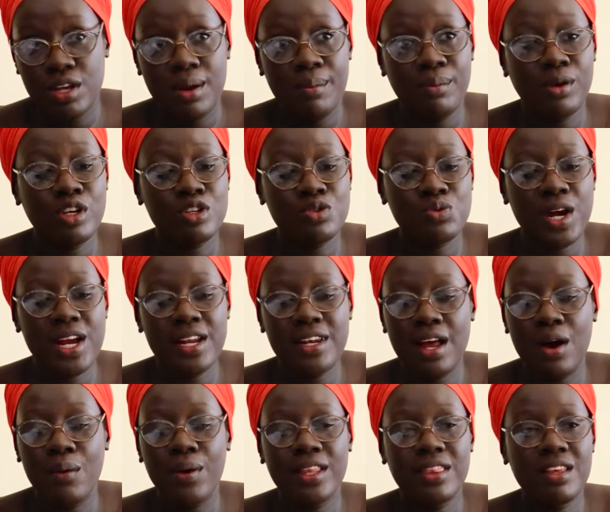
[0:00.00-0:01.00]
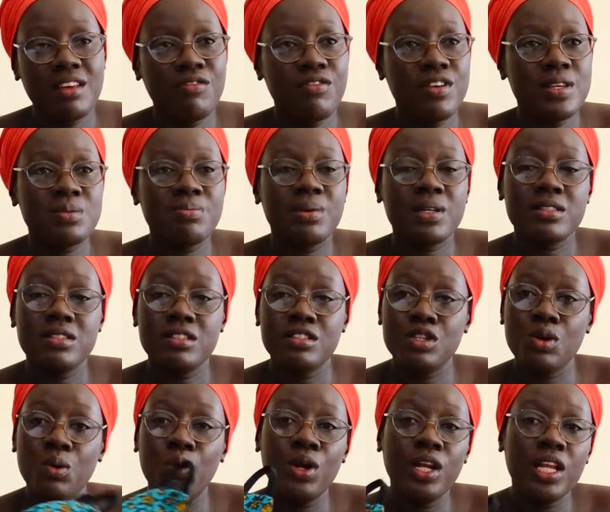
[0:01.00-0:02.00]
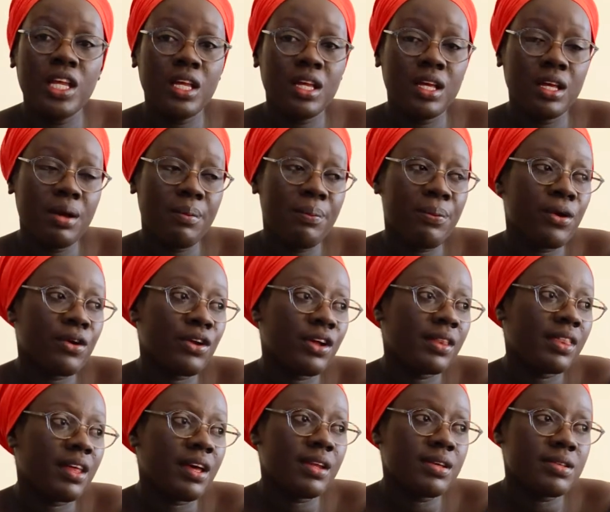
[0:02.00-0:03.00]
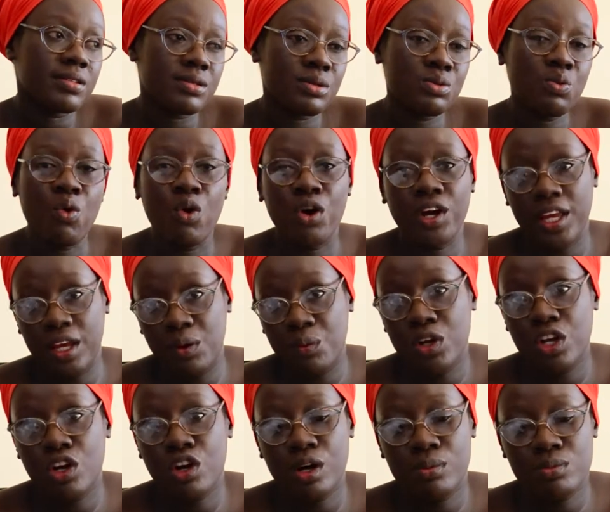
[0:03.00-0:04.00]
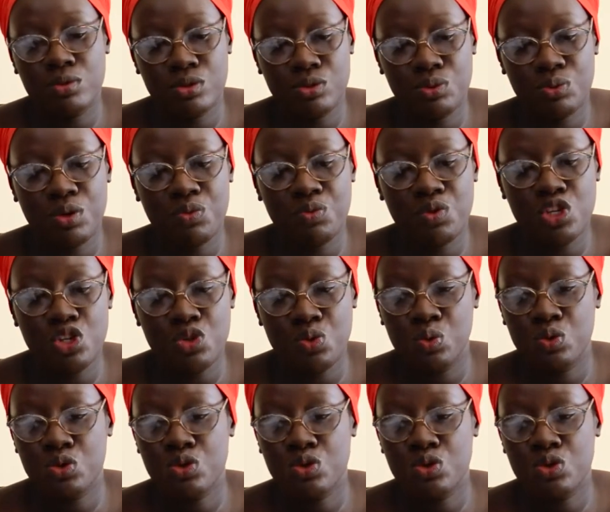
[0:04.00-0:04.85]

Because right now I think face masks is the only product that is working when it comes to what we do.